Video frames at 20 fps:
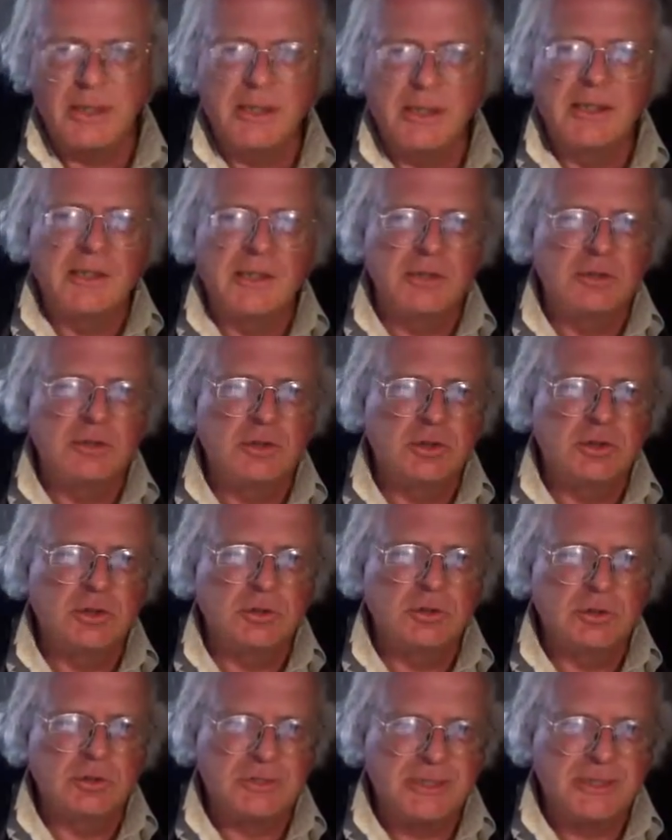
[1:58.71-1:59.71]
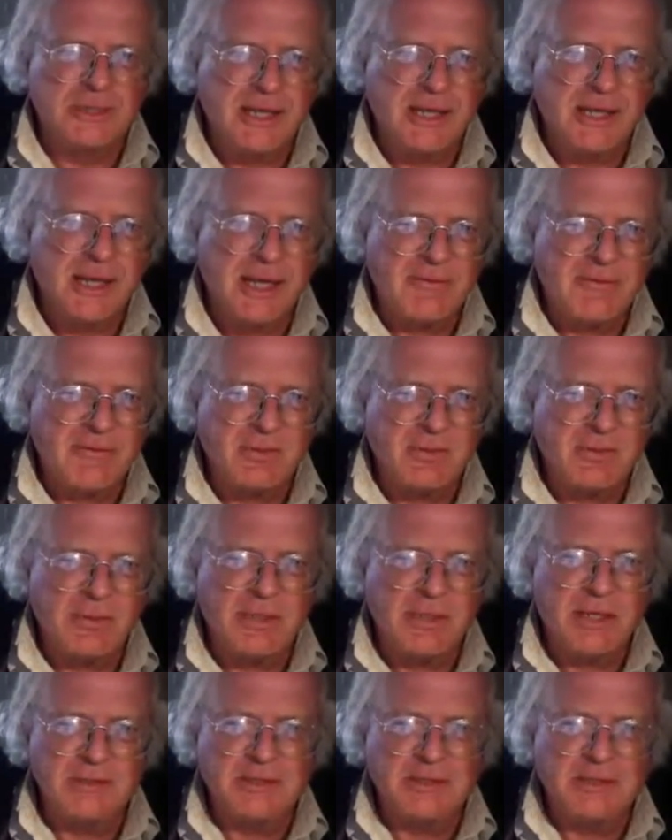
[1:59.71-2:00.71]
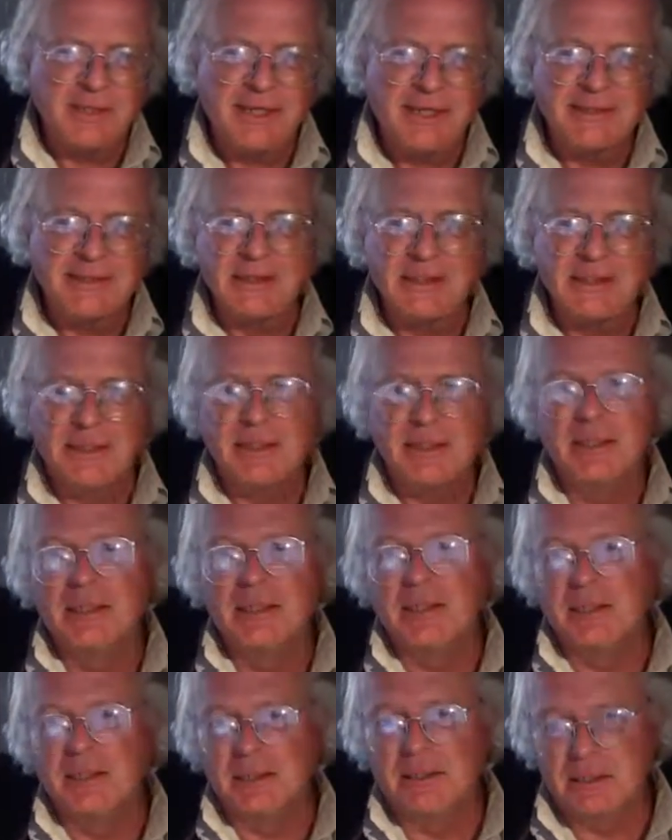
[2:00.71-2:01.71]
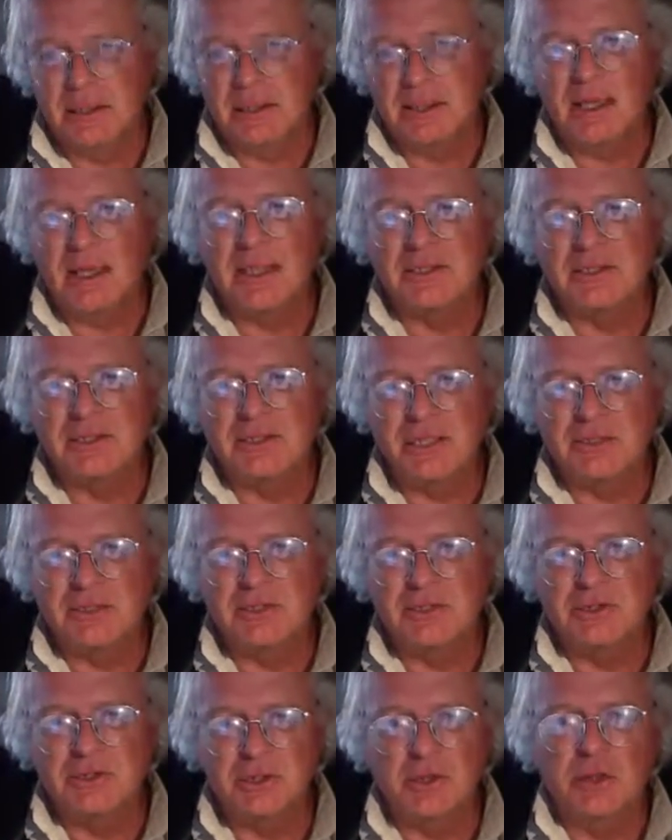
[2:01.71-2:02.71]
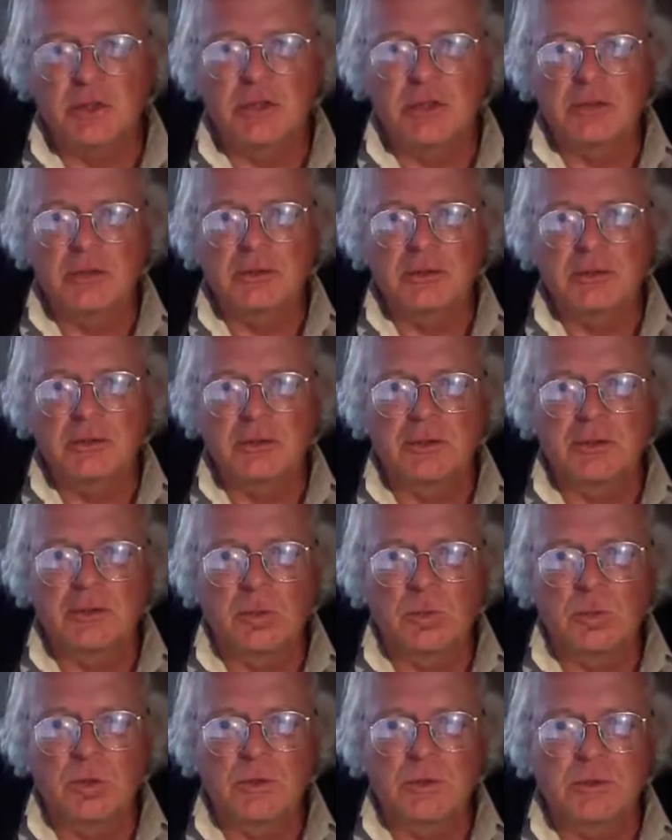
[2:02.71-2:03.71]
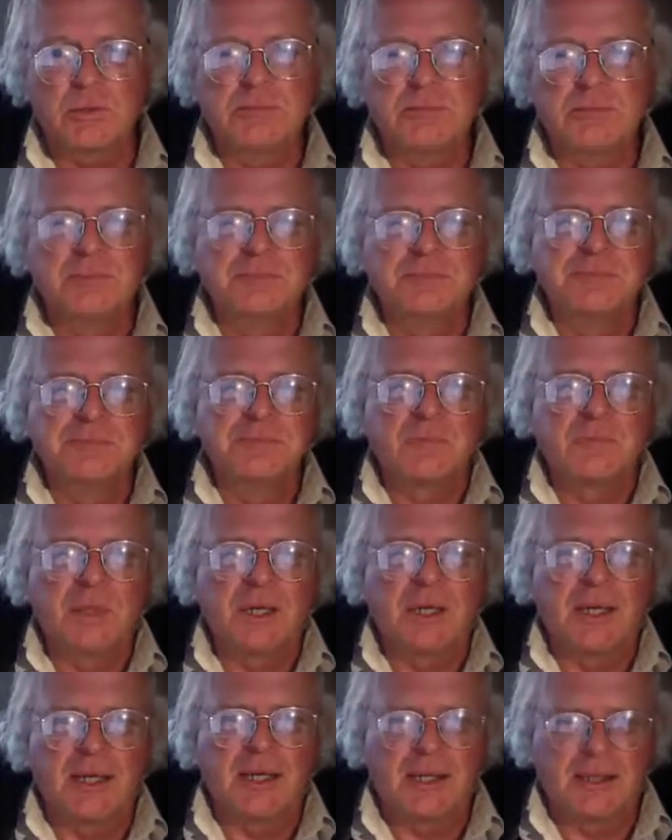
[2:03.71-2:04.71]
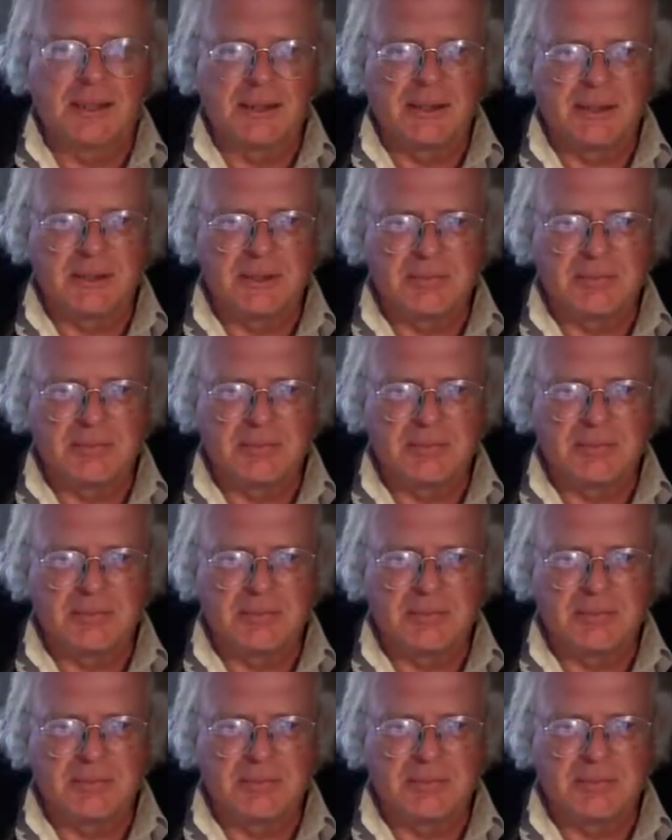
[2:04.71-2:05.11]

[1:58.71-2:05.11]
So the second half of 2019, a lot of changes occur in the world. And a